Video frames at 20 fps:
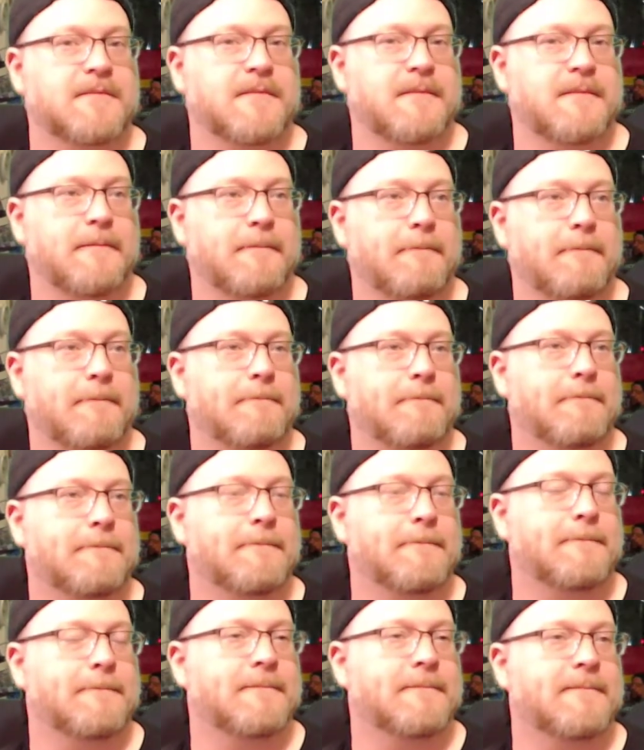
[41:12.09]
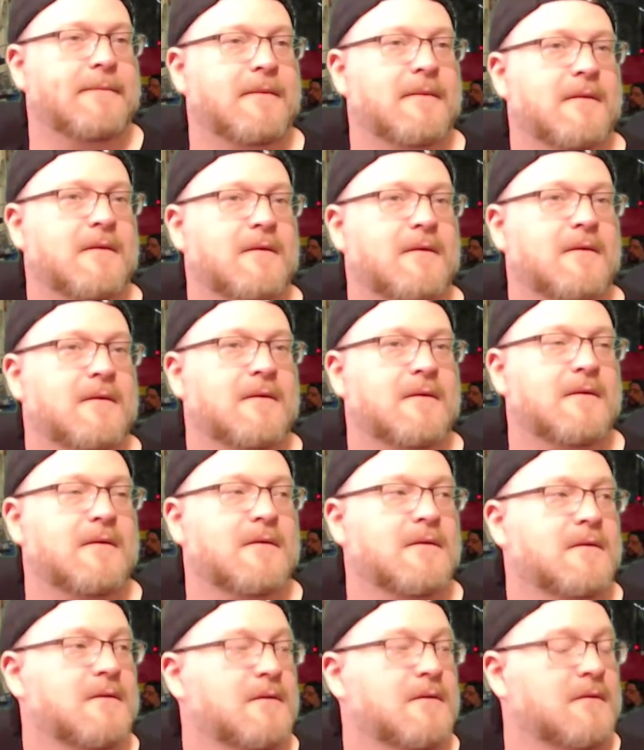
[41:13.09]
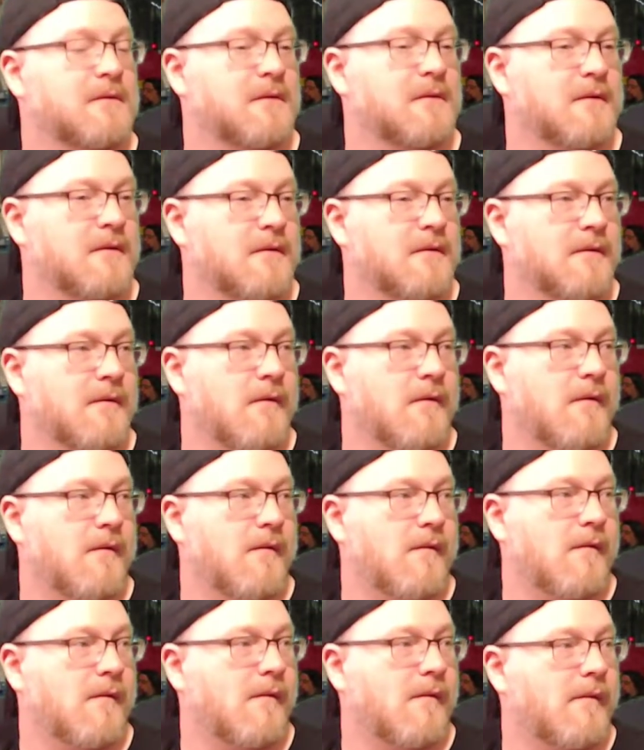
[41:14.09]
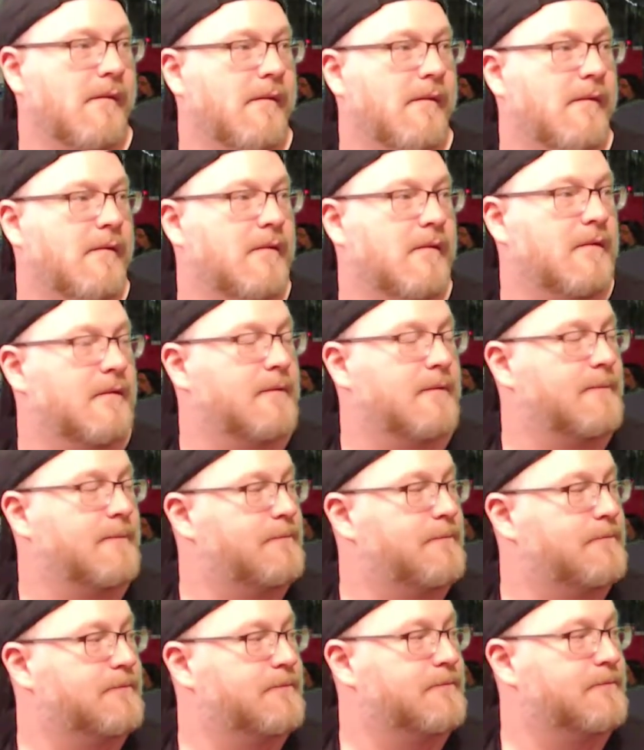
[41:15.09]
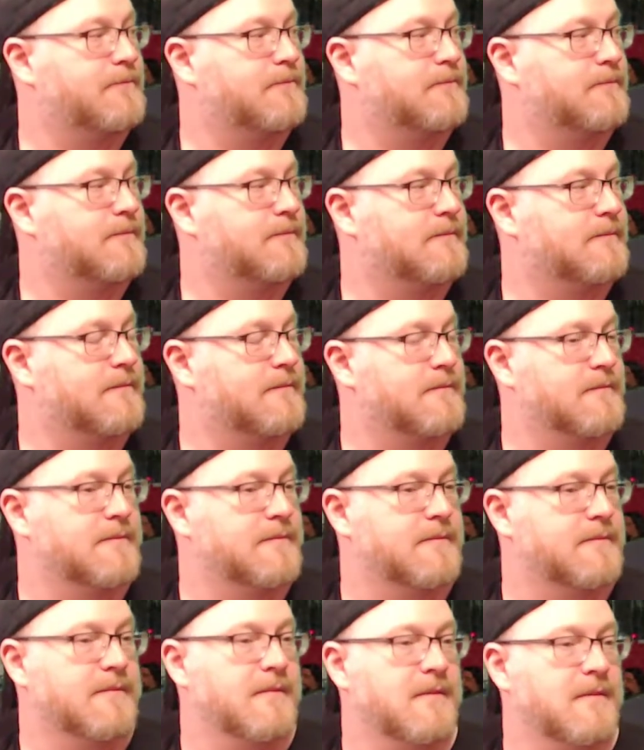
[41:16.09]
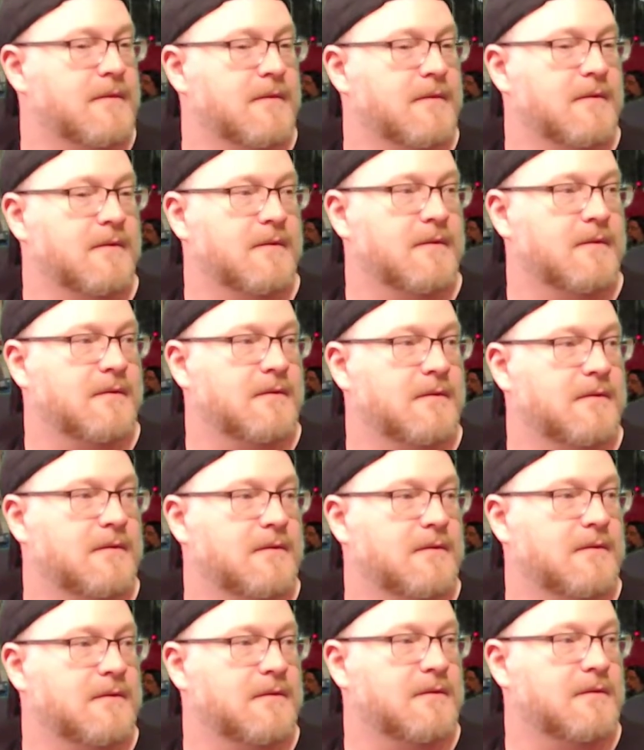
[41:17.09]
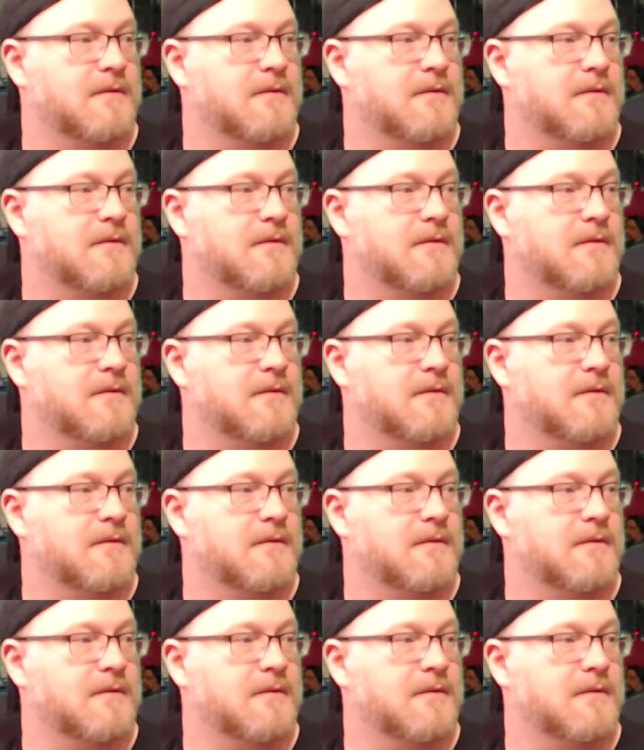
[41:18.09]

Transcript: [no speech]